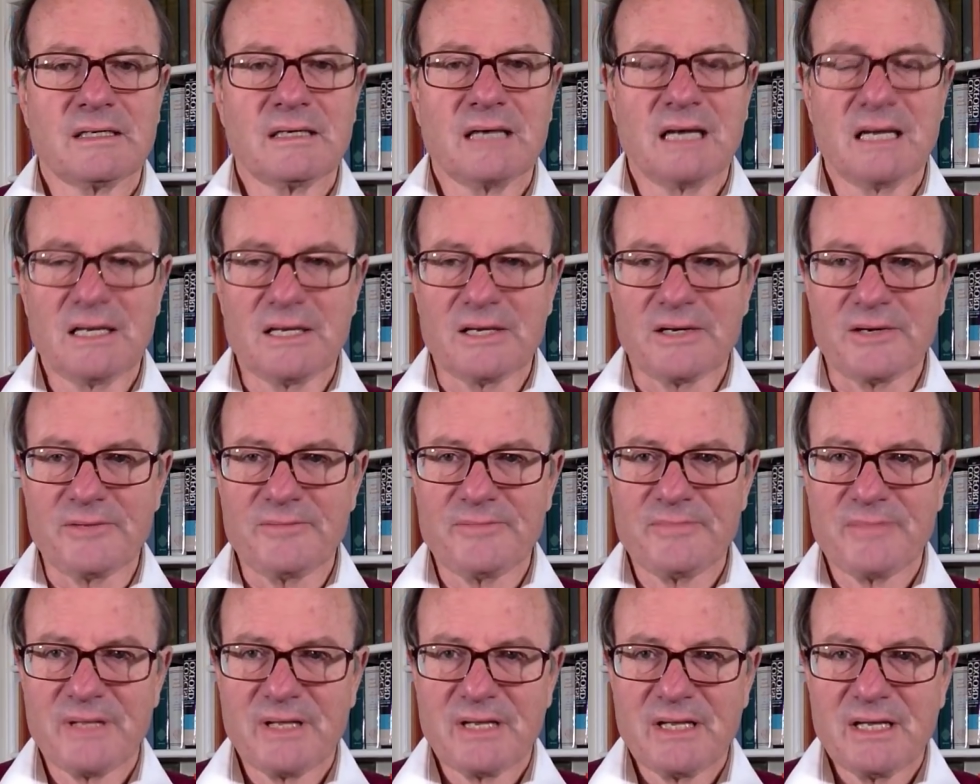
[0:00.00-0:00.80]
Hello.
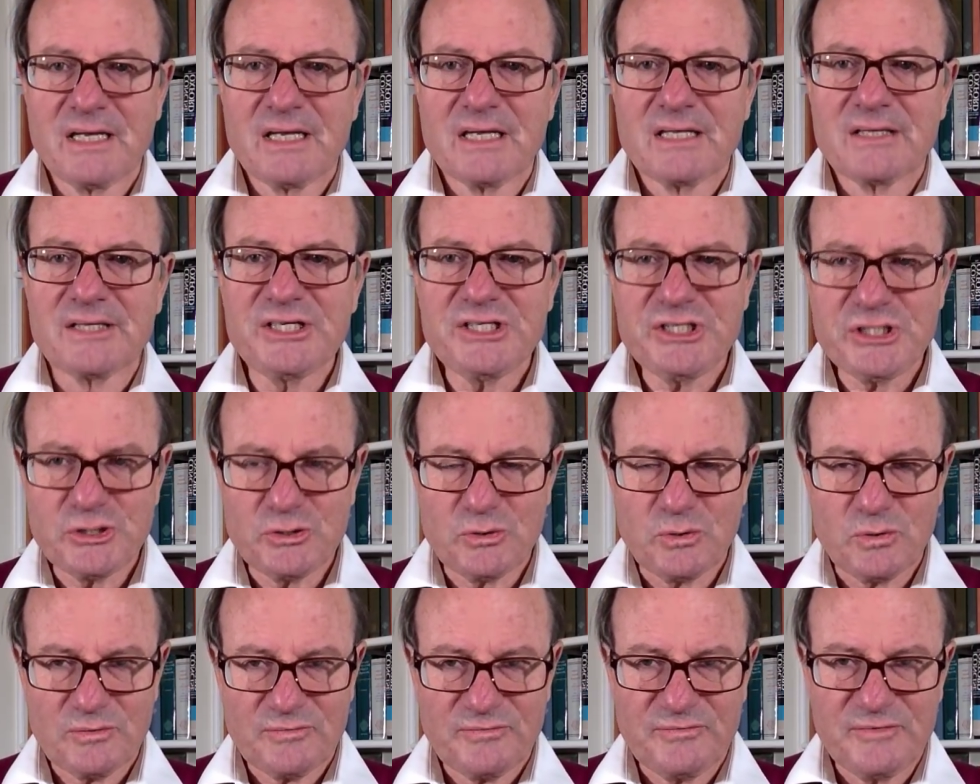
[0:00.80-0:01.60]
This
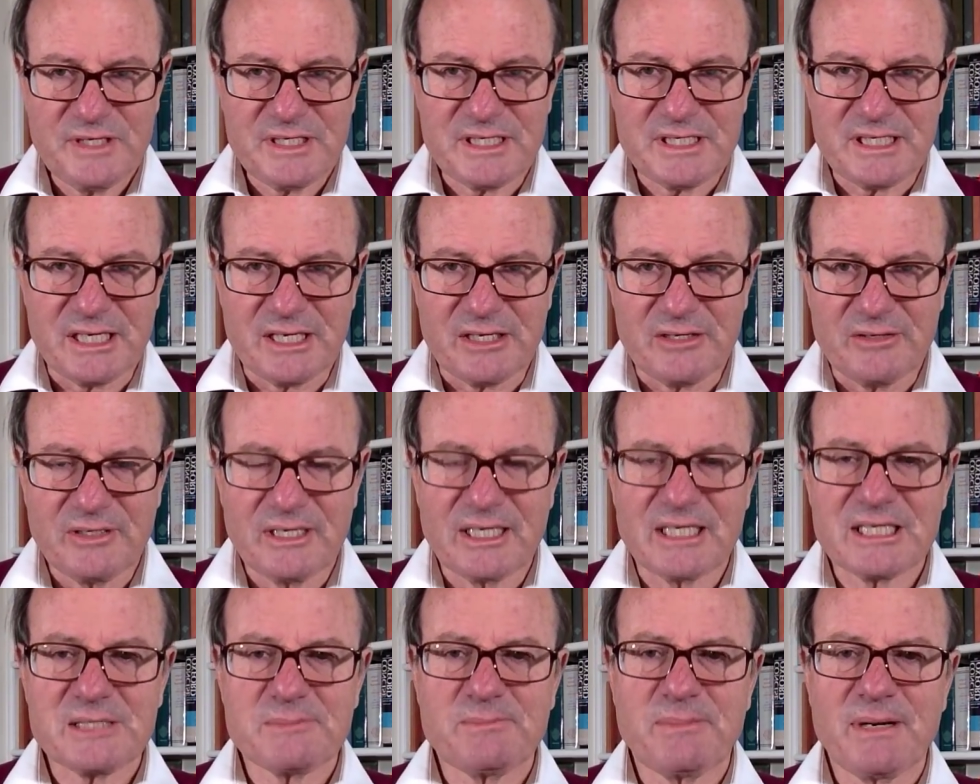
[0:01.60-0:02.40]
short video
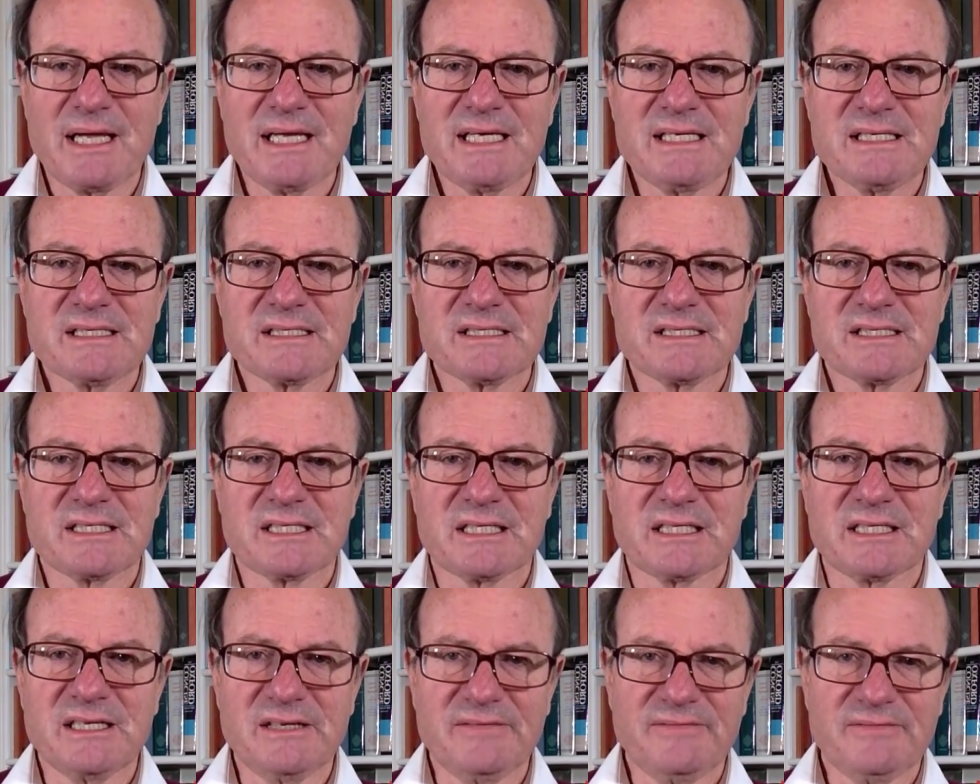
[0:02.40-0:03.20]
explains the
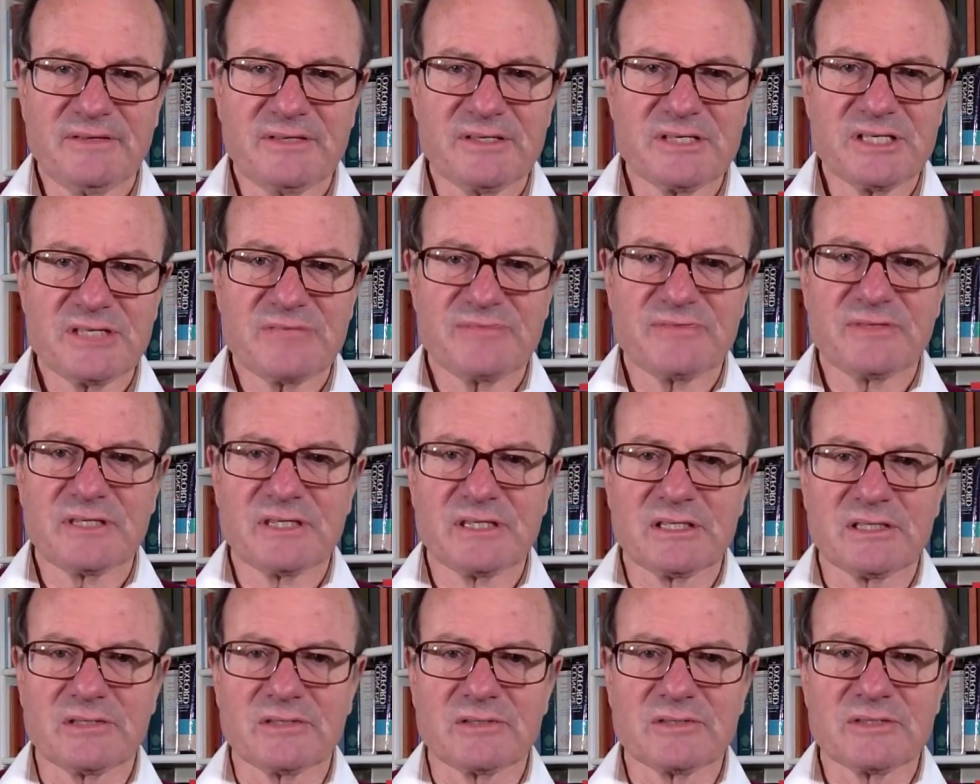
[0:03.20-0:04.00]
significance for
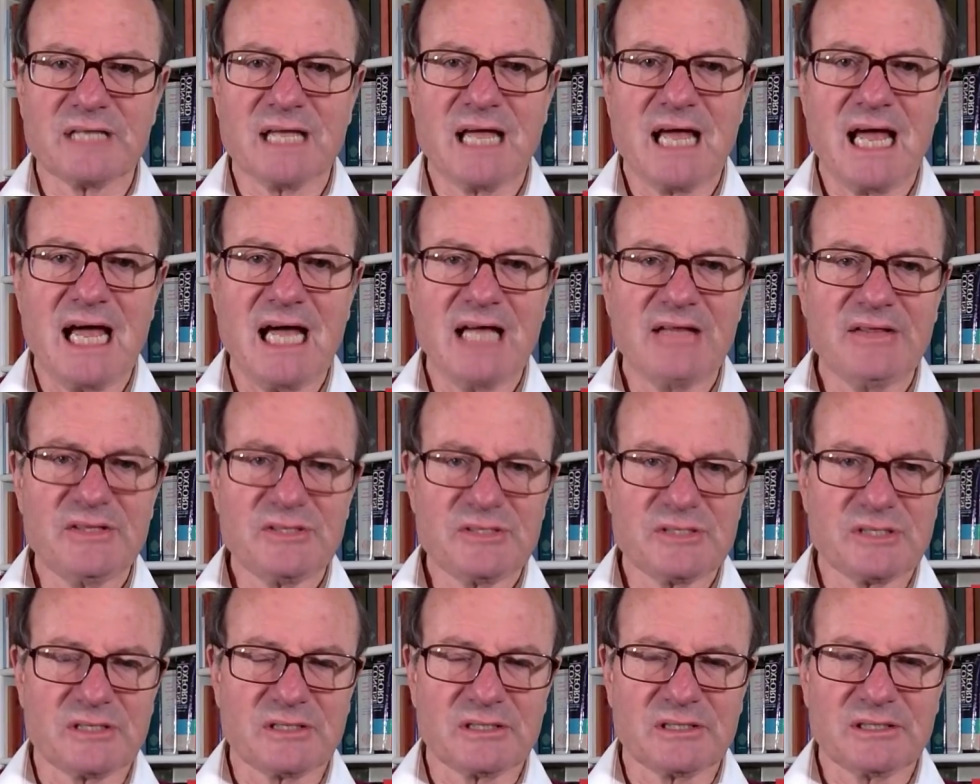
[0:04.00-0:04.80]
gold and the
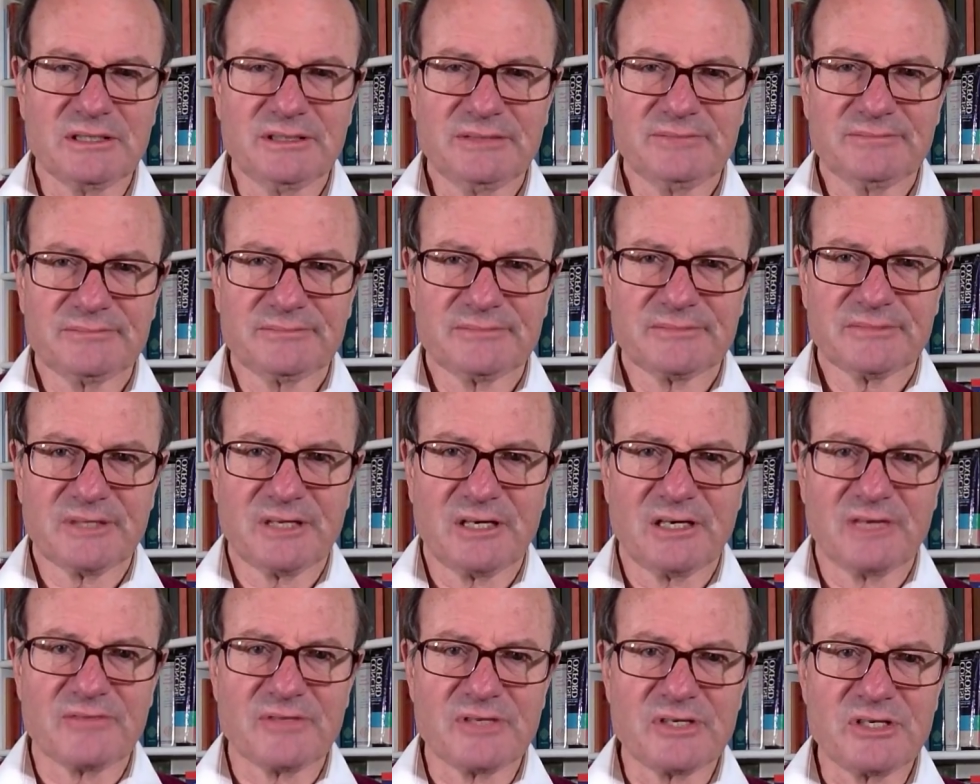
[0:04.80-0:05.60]
dollar
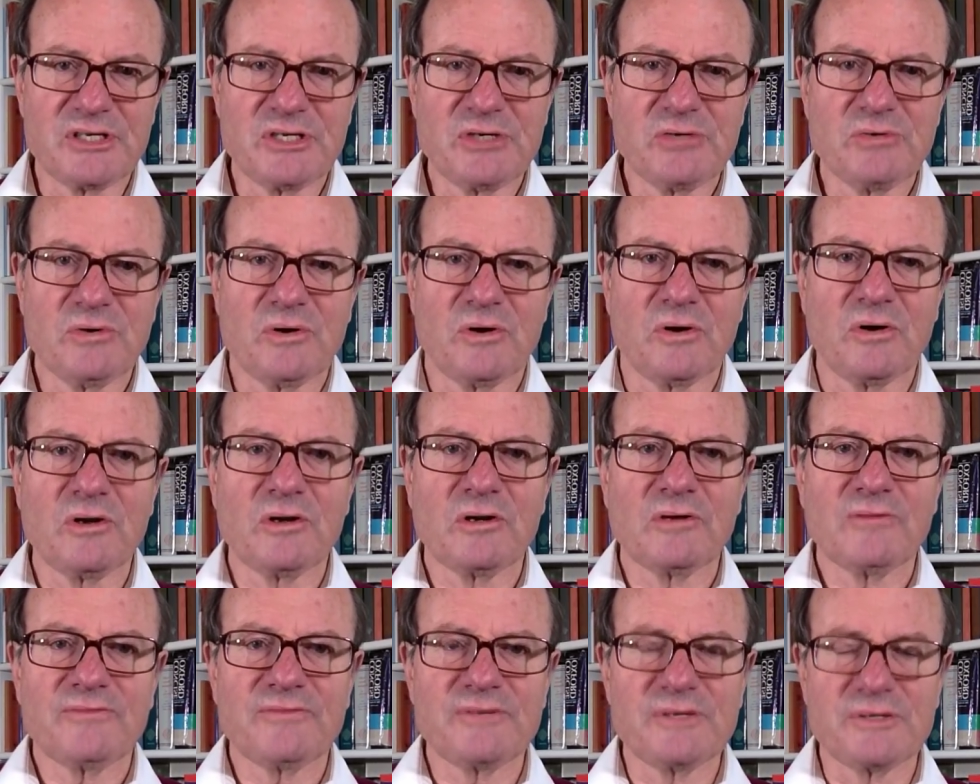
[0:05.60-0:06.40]
of the new
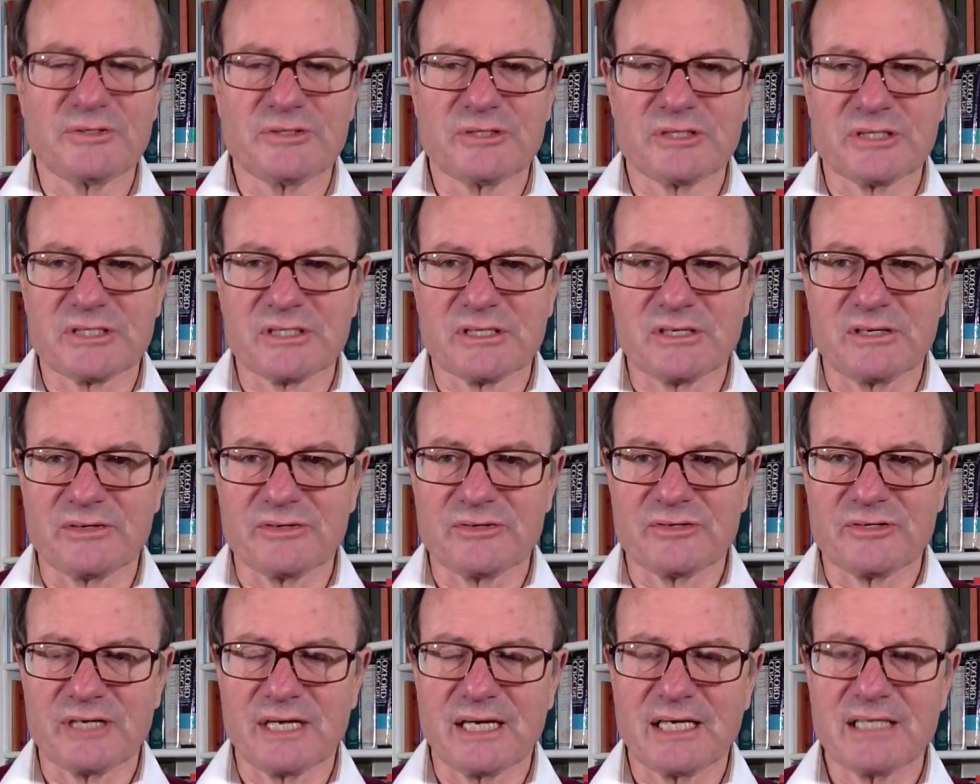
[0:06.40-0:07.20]
oil futures
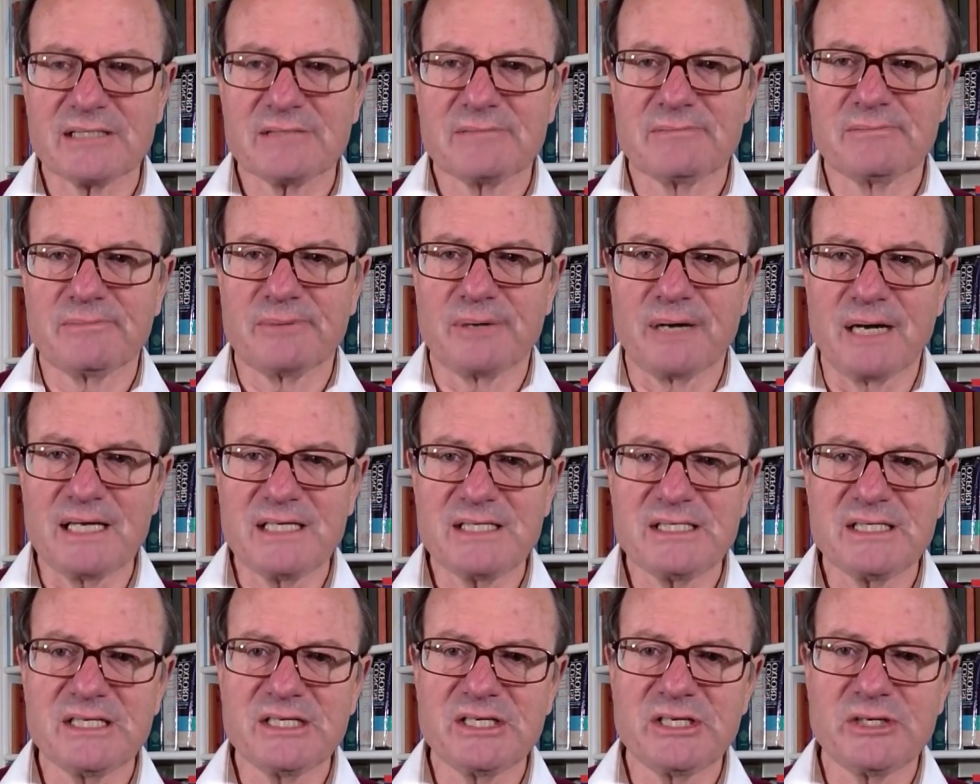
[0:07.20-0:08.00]
contract
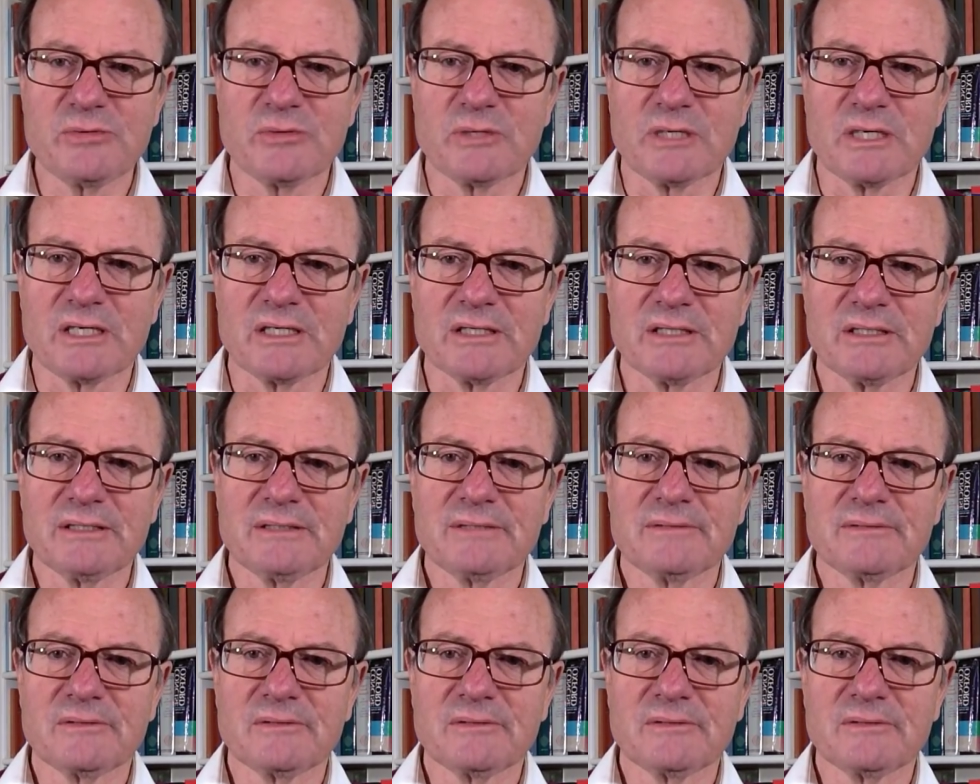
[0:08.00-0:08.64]
priced in yuan,